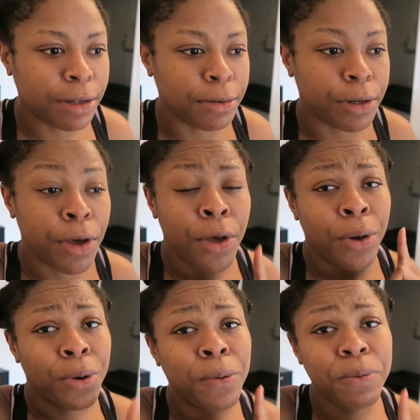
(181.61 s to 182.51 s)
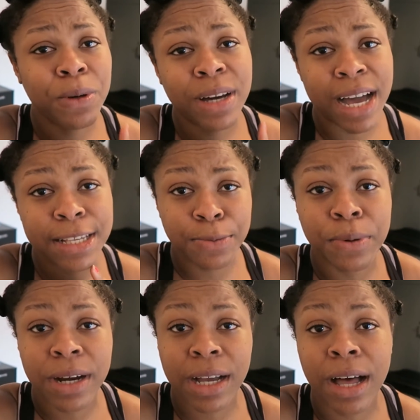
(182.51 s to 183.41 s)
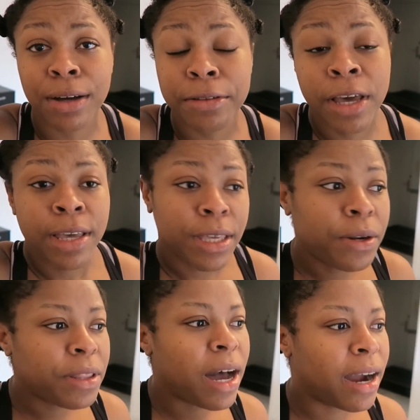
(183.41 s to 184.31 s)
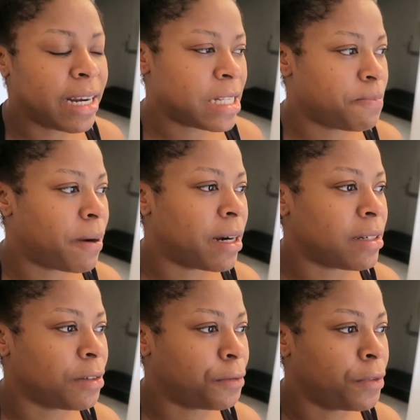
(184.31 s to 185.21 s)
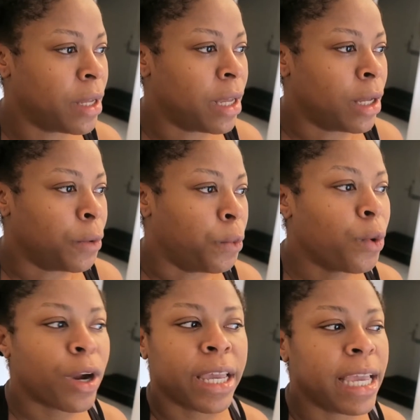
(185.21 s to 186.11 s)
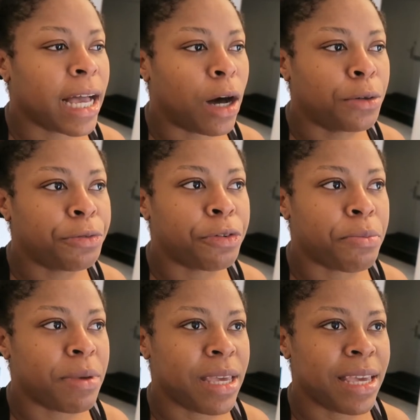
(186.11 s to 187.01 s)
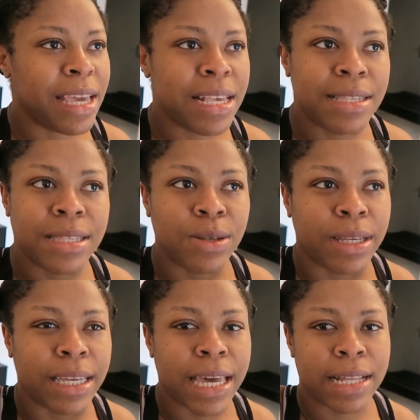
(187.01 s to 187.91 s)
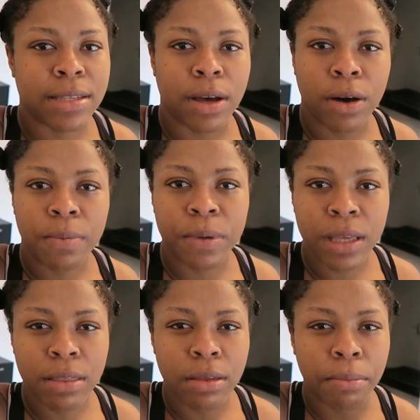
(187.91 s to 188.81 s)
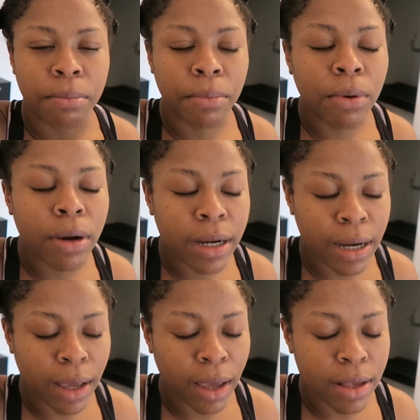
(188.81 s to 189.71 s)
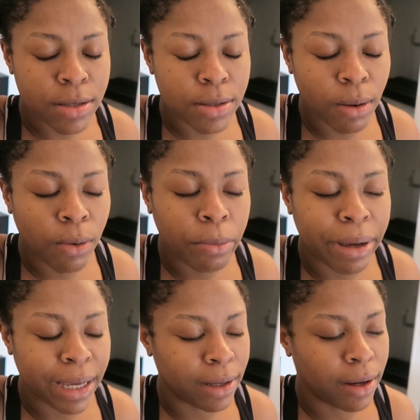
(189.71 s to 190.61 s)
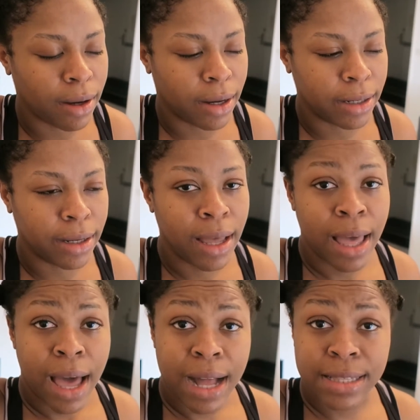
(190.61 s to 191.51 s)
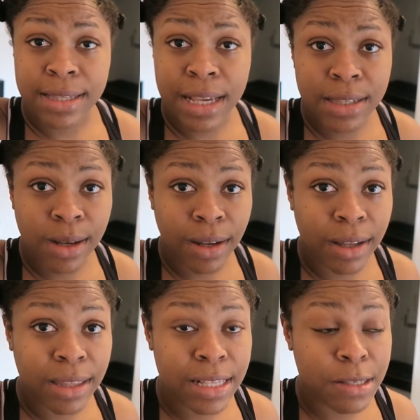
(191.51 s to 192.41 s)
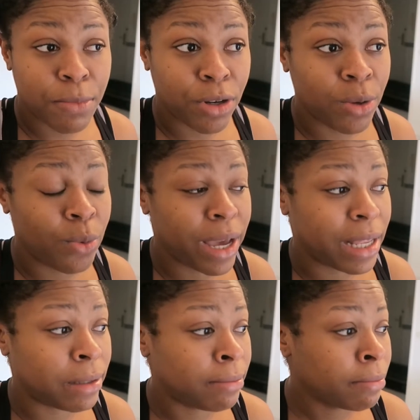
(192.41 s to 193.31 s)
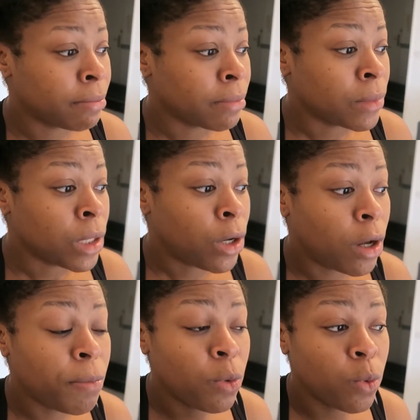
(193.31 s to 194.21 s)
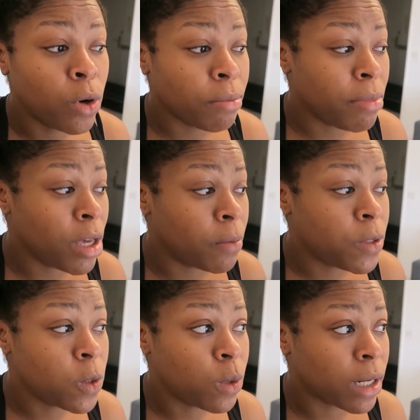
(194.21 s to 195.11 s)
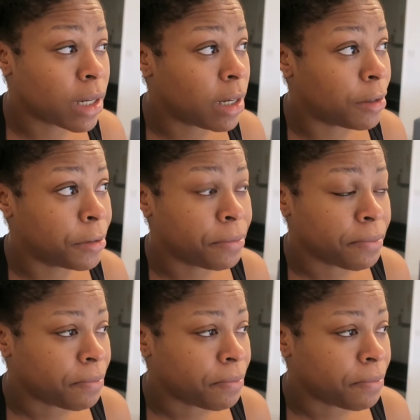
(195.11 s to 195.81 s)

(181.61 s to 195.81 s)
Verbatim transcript: good hope you guys work out you know the hardest part of working out for me is to get up in the mornings oh my god at six o'clock this morning when hubby woke me up to work out